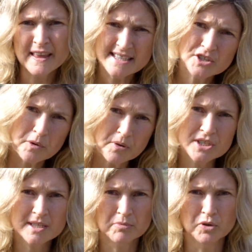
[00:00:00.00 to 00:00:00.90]
That's not
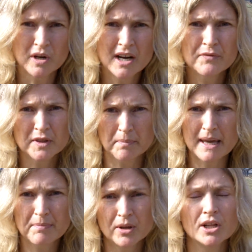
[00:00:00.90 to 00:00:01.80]
possible for the
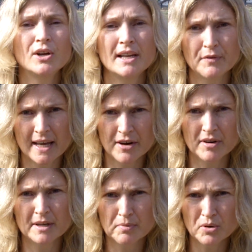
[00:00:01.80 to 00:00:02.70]
people who live
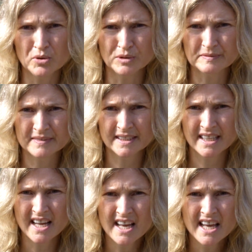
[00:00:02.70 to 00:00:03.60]
here in Nepal.
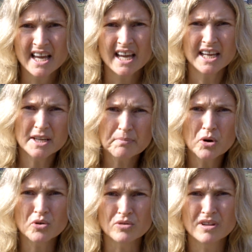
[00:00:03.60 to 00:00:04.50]
In
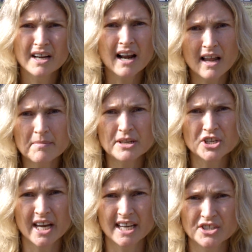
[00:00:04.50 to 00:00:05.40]
Nepal,
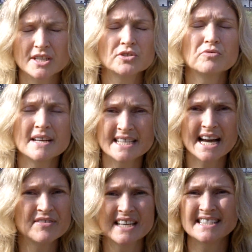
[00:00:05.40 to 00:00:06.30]
climate change is already
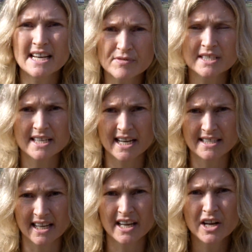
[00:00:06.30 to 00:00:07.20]
having a
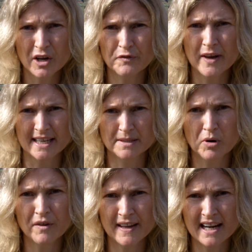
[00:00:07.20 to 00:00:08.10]
devastating effect
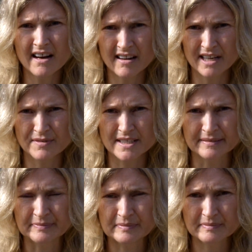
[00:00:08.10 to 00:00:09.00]
upon their lives.